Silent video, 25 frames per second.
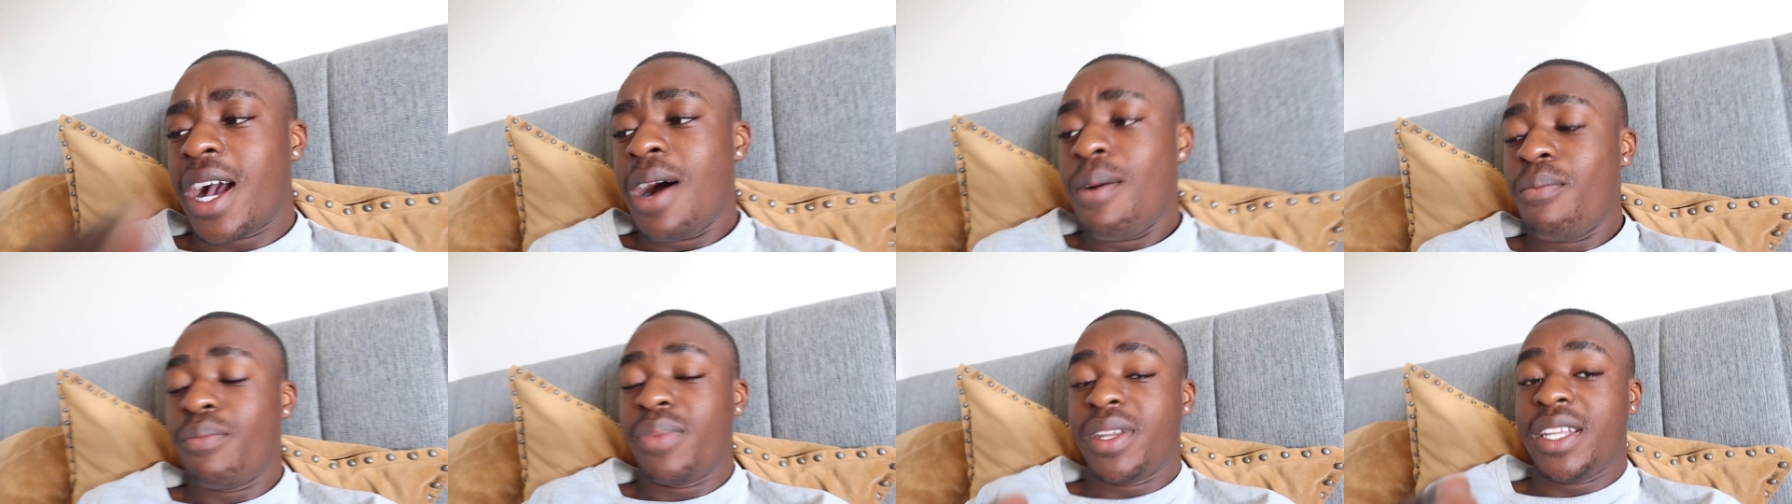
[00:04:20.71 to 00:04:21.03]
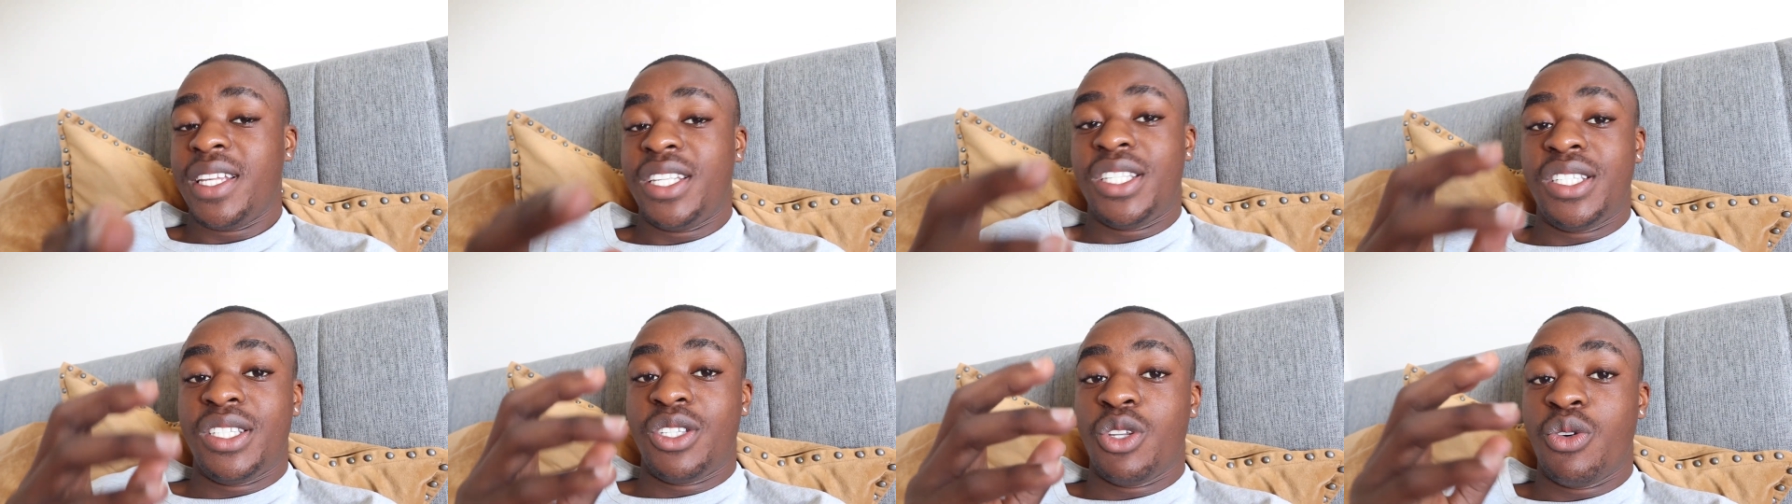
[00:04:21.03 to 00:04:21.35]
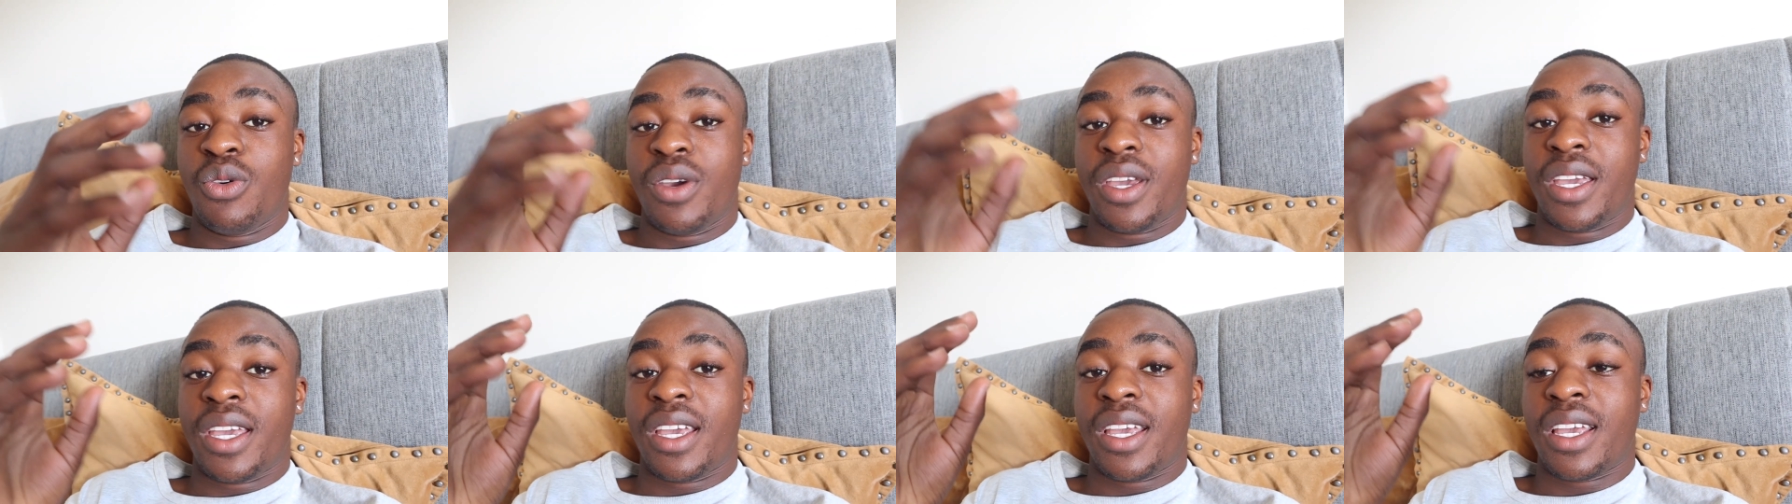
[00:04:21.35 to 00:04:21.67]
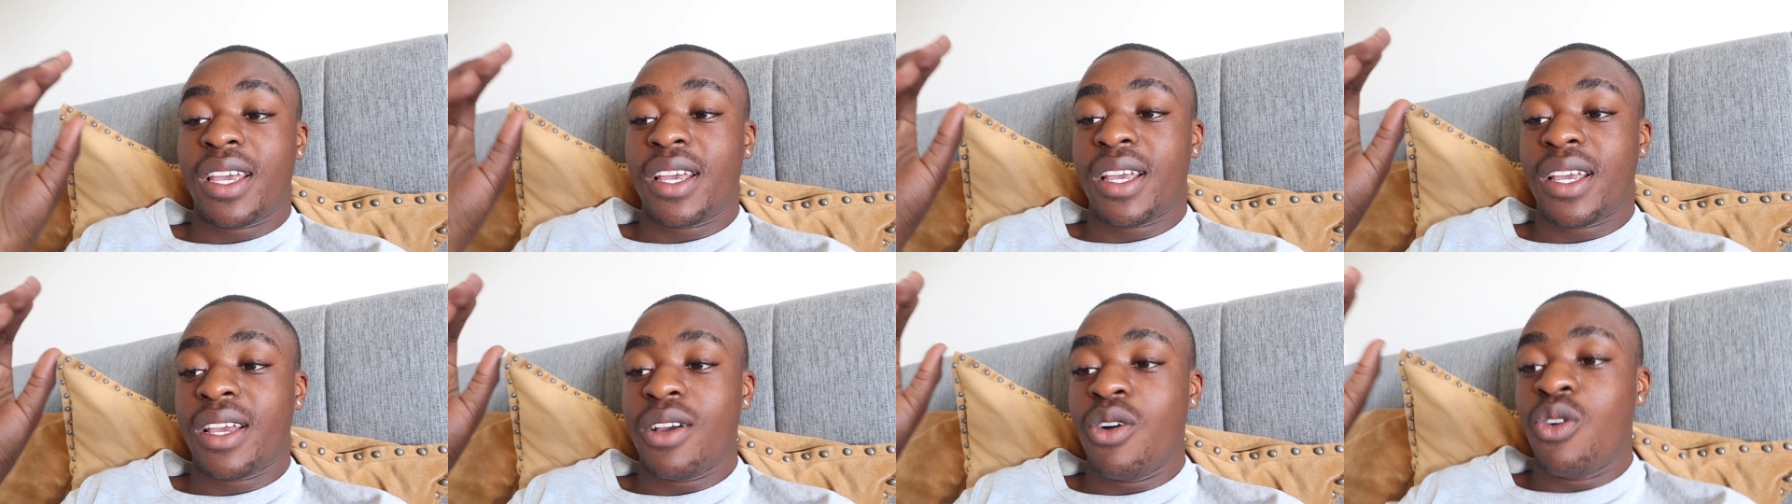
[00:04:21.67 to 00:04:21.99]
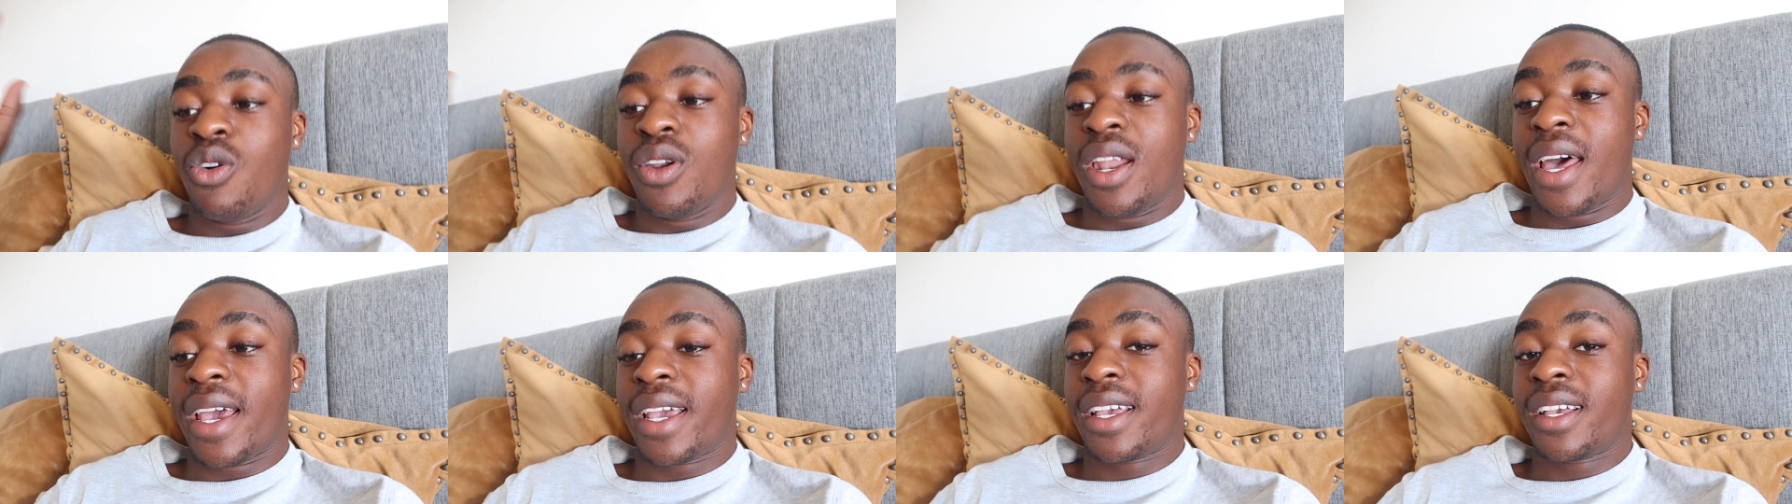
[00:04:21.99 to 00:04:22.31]
companies doing,
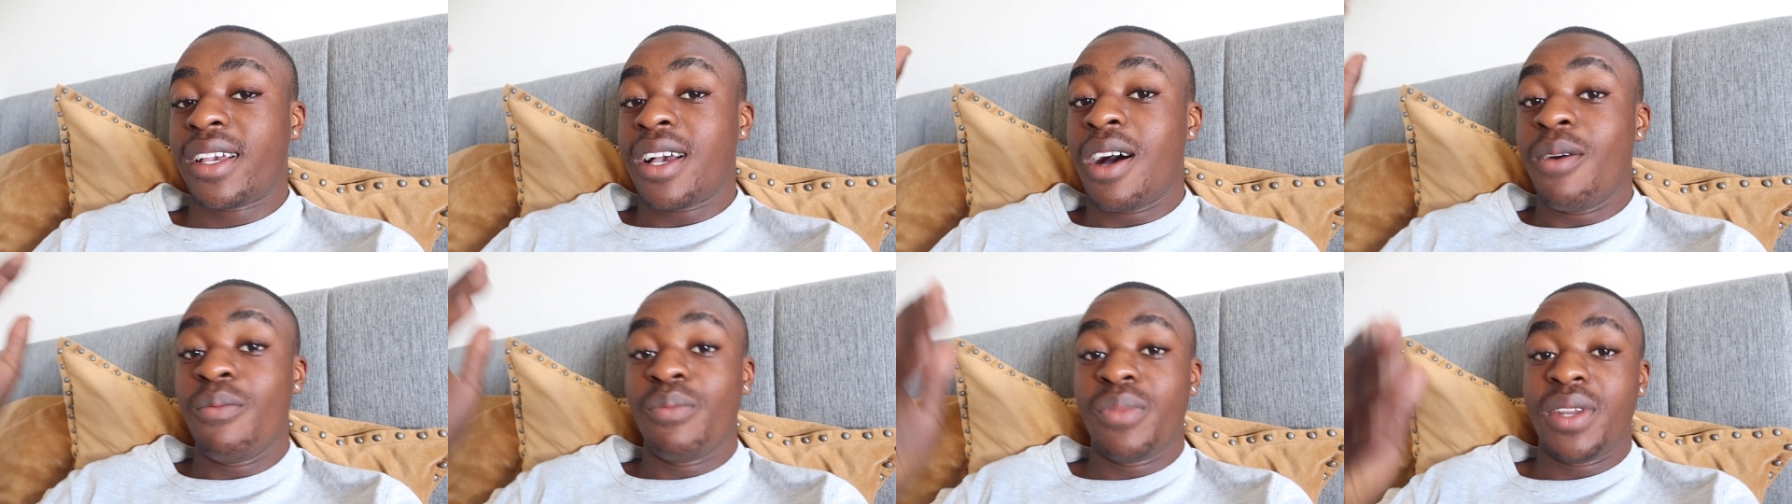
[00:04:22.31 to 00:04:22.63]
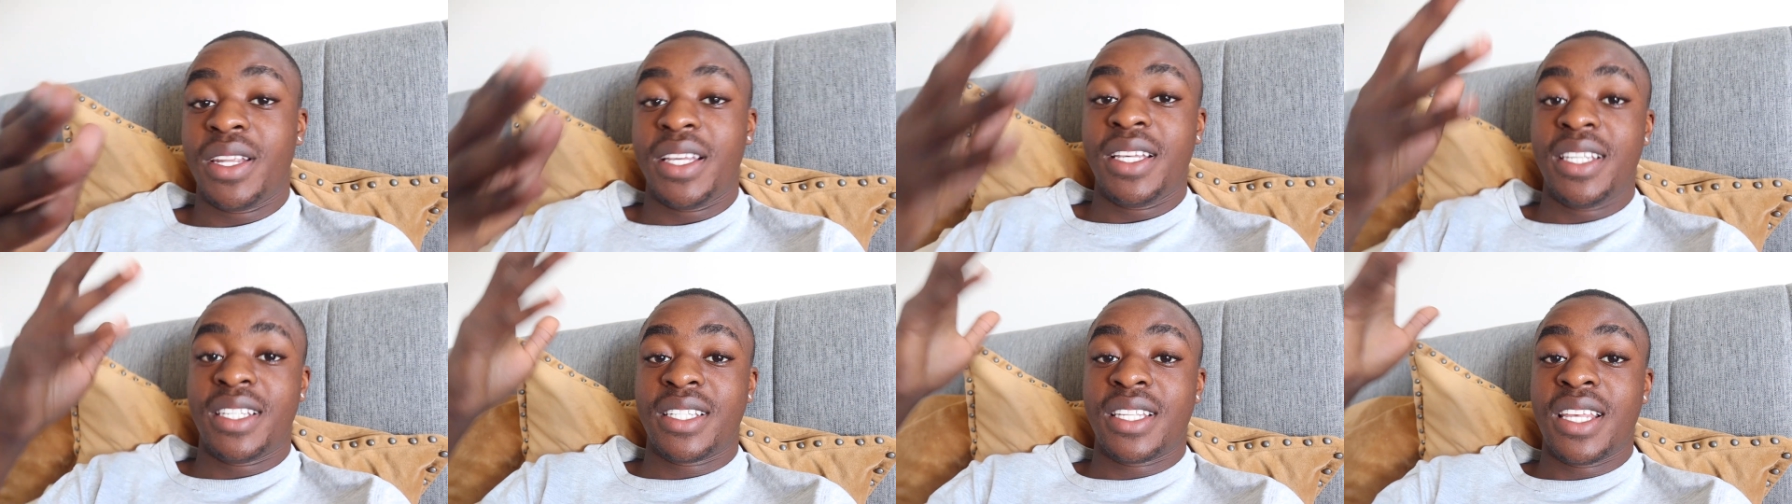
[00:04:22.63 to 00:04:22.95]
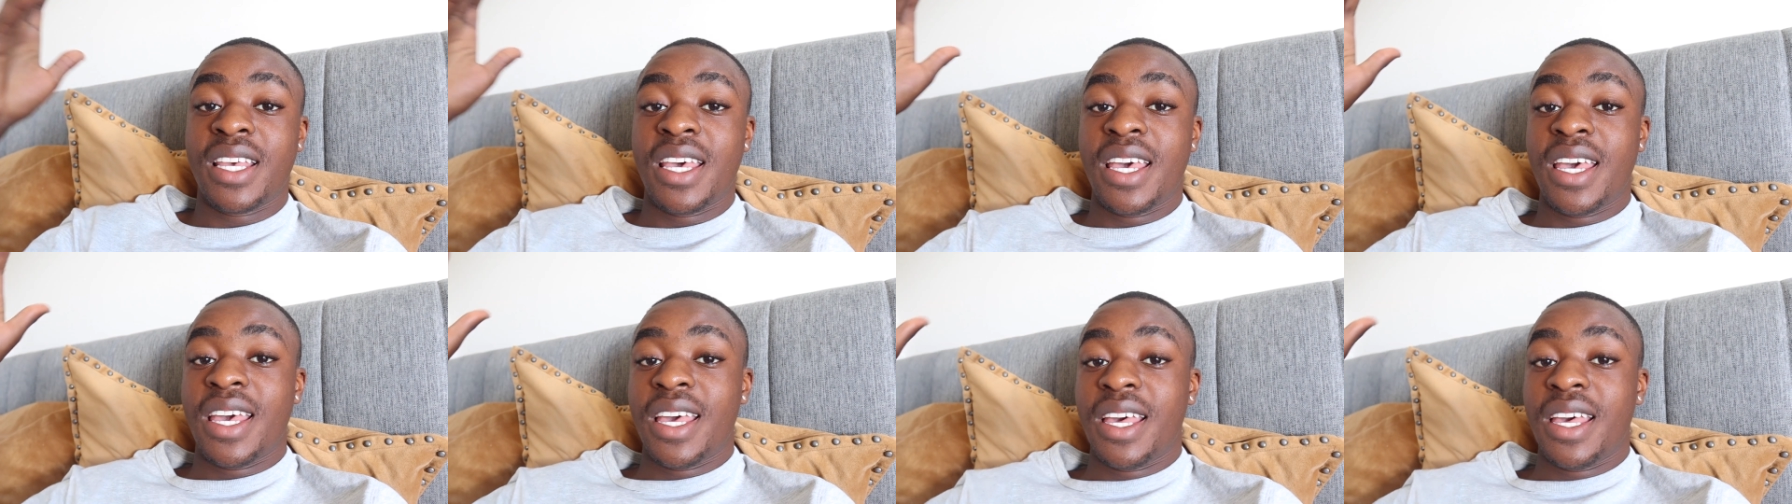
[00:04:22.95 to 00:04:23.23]
or like companies,